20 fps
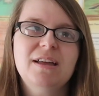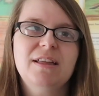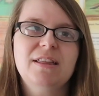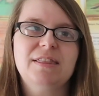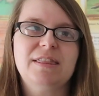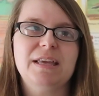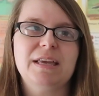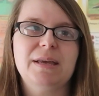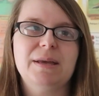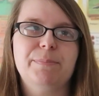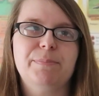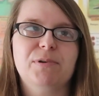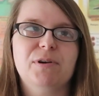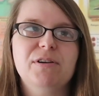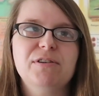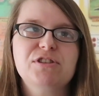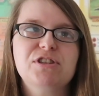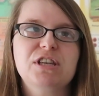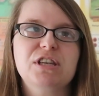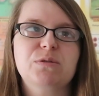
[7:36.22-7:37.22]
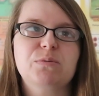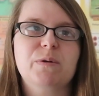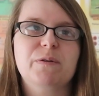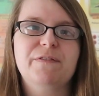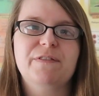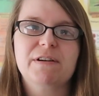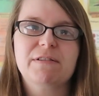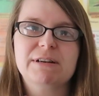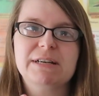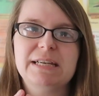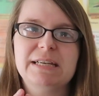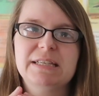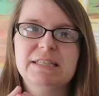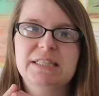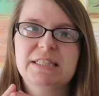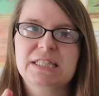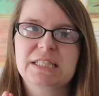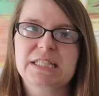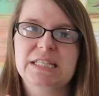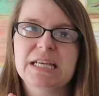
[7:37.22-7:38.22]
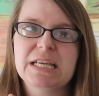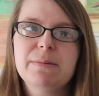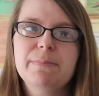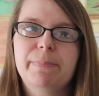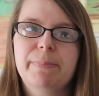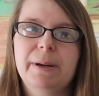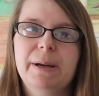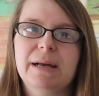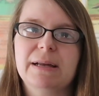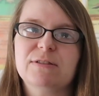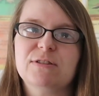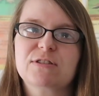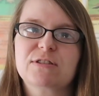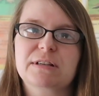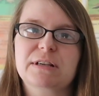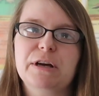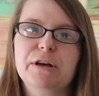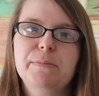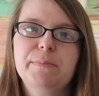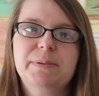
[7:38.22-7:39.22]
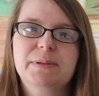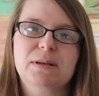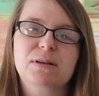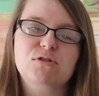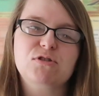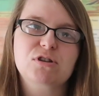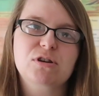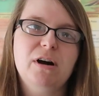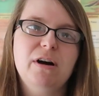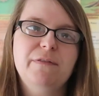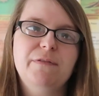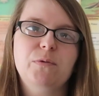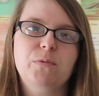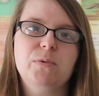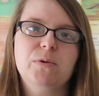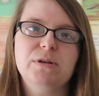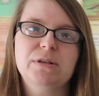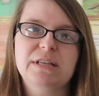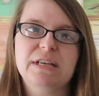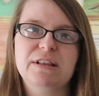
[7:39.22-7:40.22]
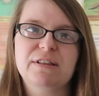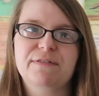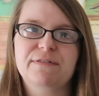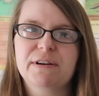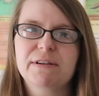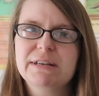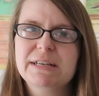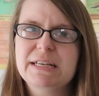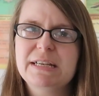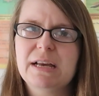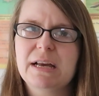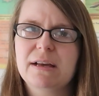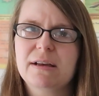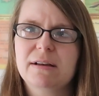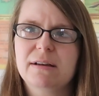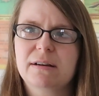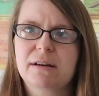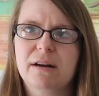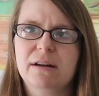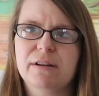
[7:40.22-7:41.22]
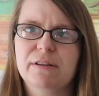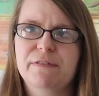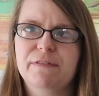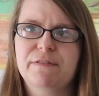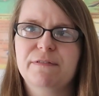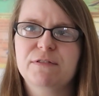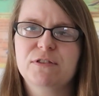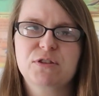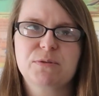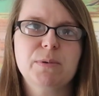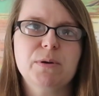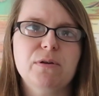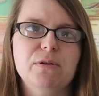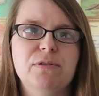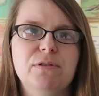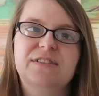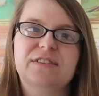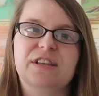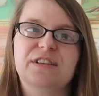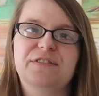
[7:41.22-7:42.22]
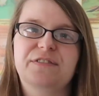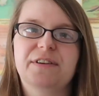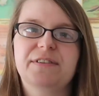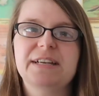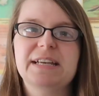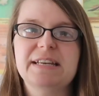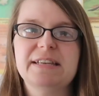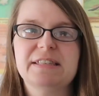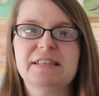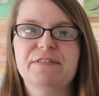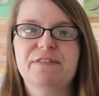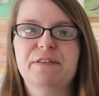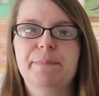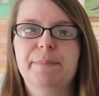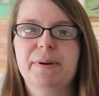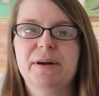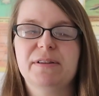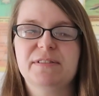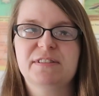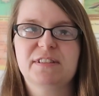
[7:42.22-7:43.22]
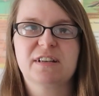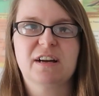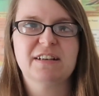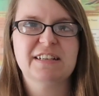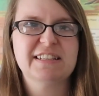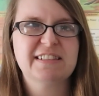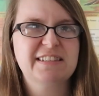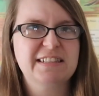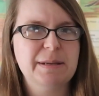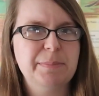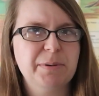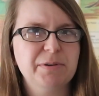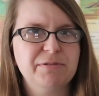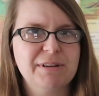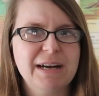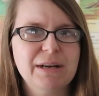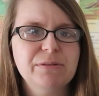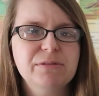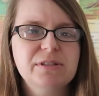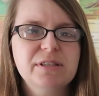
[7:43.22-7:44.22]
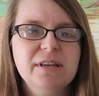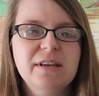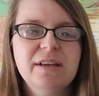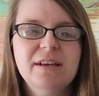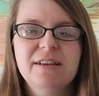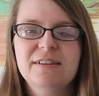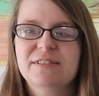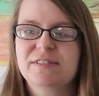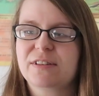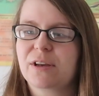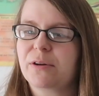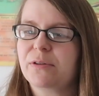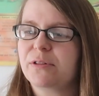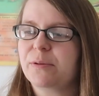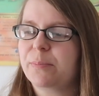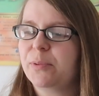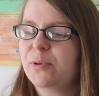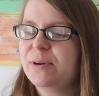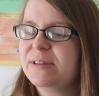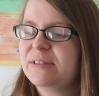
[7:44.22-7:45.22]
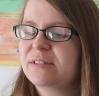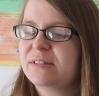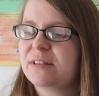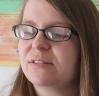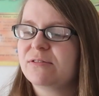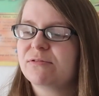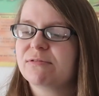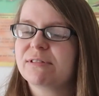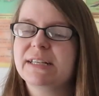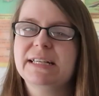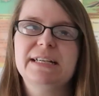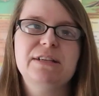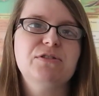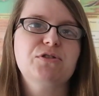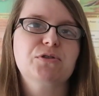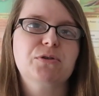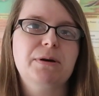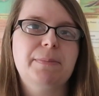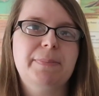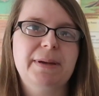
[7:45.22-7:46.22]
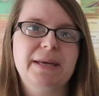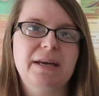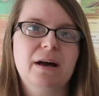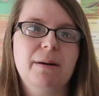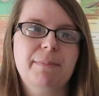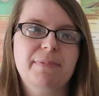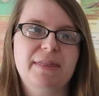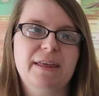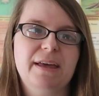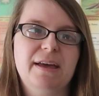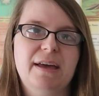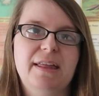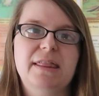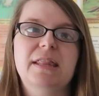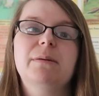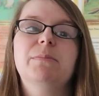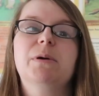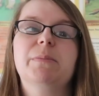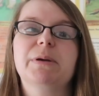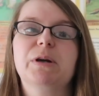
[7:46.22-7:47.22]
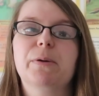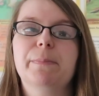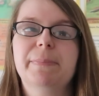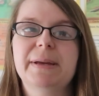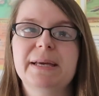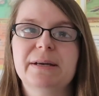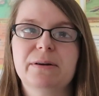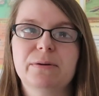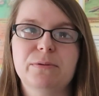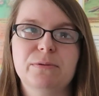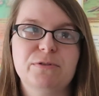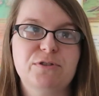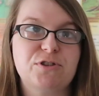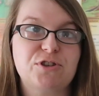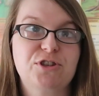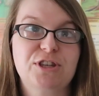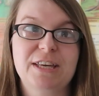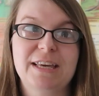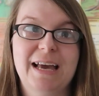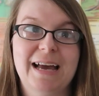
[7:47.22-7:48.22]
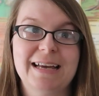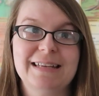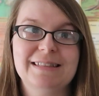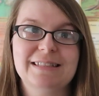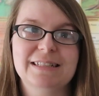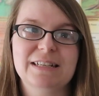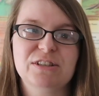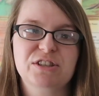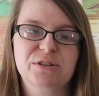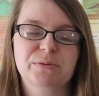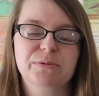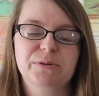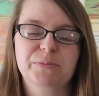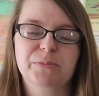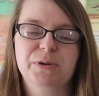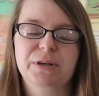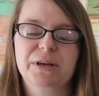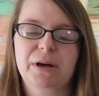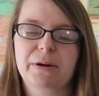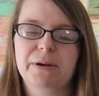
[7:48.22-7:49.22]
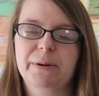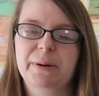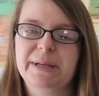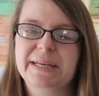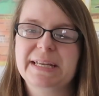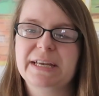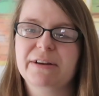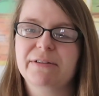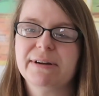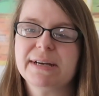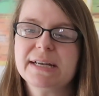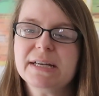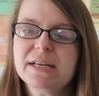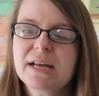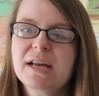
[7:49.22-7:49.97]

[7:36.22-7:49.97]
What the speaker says: the branches were very steep and sloped, and Java wood is very kind of smooth, so it's very easy for birds to kind of slip around. So the boys didn't really enjoy being up there, and then when we got Pickles, she hated it, she didn't want to go anywhere near it.